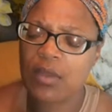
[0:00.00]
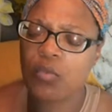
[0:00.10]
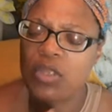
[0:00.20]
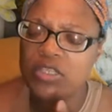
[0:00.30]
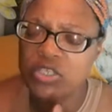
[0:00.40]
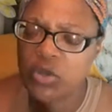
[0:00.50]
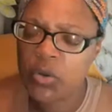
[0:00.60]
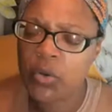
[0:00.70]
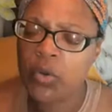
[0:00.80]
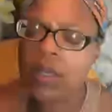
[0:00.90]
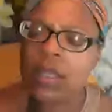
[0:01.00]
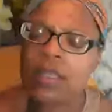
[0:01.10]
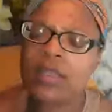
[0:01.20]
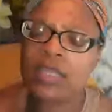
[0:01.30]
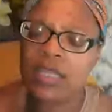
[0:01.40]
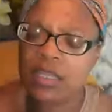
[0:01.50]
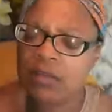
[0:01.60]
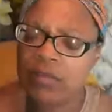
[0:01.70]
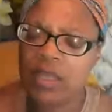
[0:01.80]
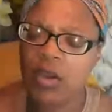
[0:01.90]
We turn the
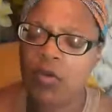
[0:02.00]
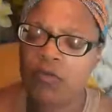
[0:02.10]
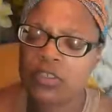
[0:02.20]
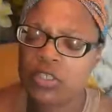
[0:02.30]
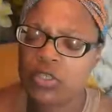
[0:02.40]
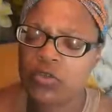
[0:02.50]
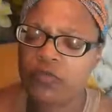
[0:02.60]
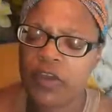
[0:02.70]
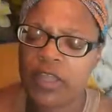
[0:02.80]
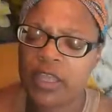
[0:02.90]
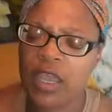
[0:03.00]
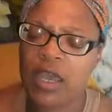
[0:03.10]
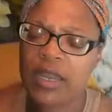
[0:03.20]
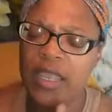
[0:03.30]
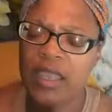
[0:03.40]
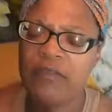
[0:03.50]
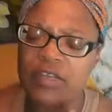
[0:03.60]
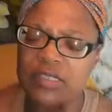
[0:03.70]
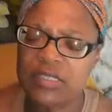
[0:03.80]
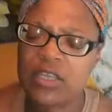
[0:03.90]
enemy over to you, Father God.
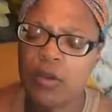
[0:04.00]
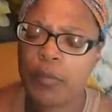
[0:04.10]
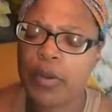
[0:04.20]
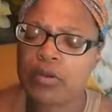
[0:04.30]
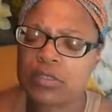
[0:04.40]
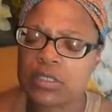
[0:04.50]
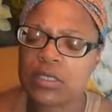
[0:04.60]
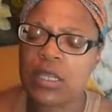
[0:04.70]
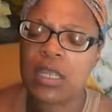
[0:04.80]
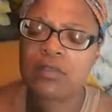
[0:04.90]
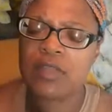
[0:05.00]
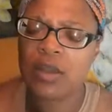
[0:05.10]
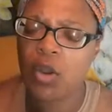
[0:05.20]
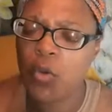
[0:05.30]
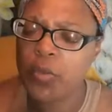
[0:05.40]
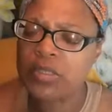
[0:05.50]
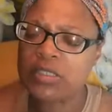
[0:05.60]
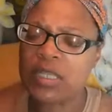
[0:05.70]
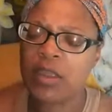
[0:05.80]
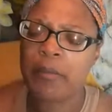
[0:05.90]
Every single person that opens
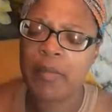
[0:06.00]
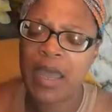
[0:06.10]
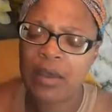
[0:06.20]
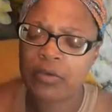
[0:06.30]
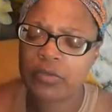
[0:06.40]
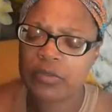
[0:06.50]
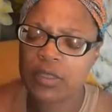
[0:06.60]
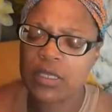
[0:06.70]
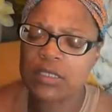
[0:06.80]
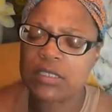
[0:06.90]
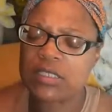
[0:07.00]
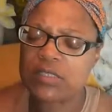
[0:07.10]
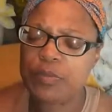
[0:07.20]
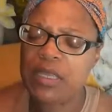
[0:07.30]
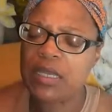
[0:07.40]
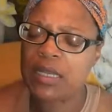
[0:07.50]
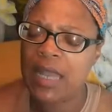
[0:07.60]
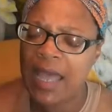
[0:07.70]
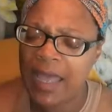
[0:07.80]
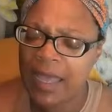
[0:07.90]
their mouth to speak
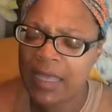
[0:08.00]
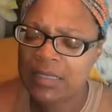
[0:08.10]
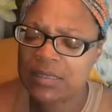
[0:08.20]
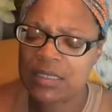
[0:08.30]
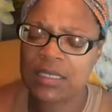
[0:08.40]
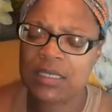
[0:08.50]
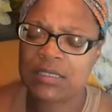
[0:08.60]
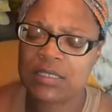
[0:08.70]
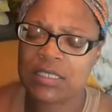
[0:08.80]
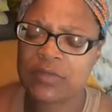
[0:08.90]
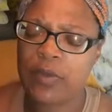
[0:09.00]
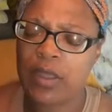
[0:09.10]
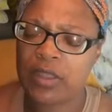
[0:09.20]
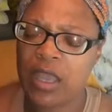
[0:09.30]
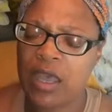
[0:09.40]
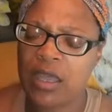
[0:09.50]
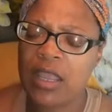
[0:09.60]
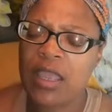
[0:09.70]
lies against us, Father God.